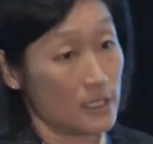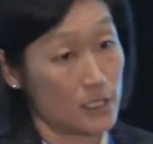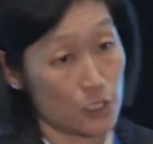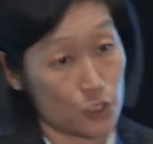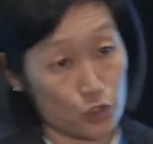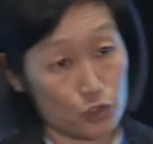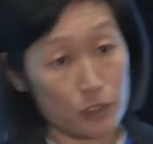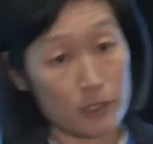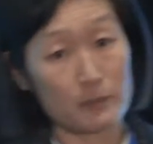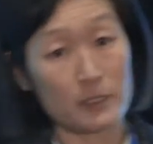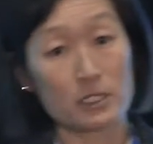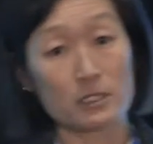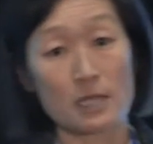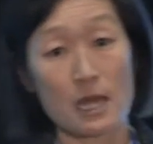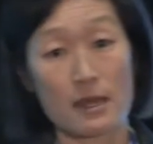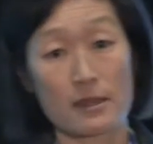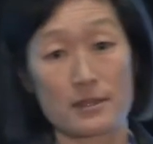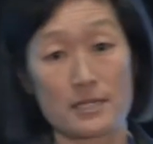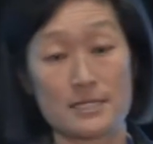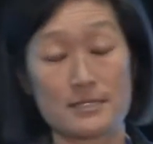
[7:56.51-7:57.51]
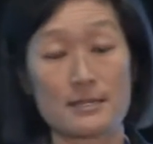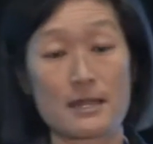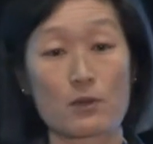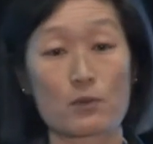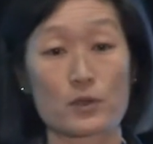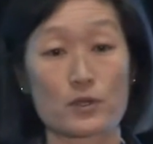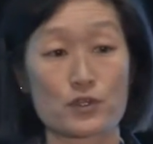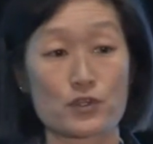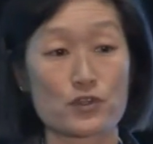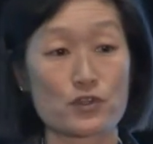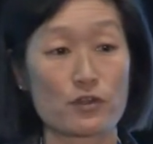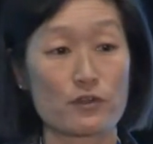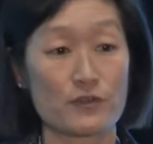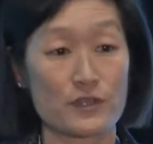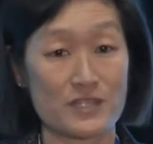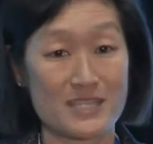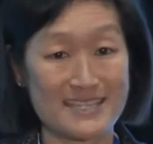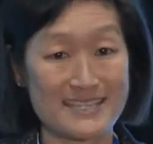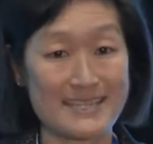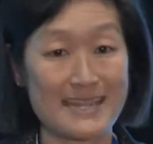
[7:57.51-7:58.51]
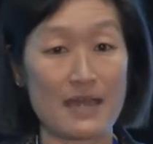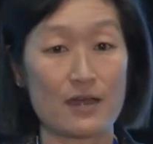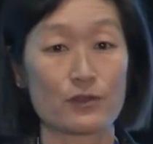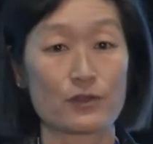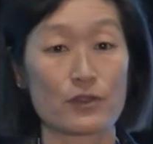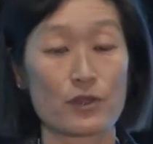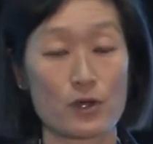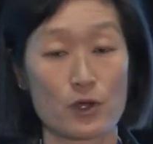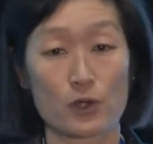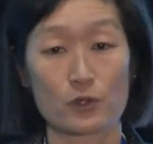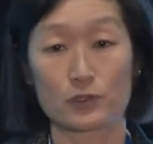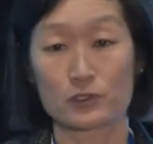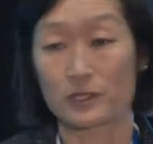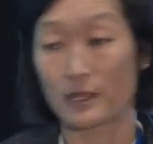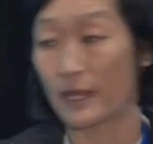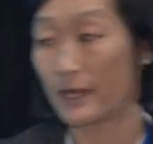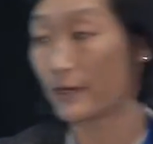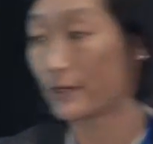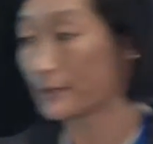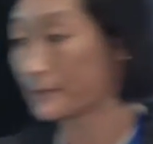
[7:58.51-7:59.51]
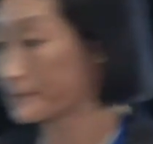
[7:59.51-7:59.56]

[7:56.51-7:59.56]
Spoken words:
distribute a lot of these network services down to the host layer.